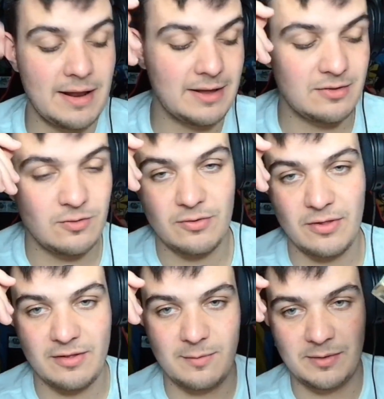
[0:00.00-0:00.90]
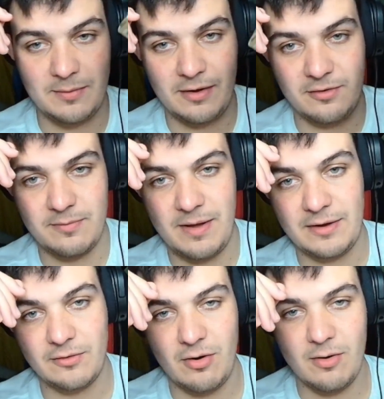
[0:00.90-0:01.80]
could use this empty box of Pine
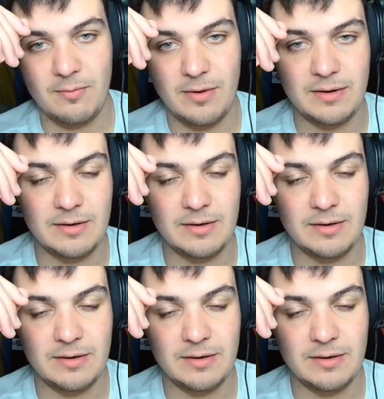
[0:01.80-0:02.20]
Tar, but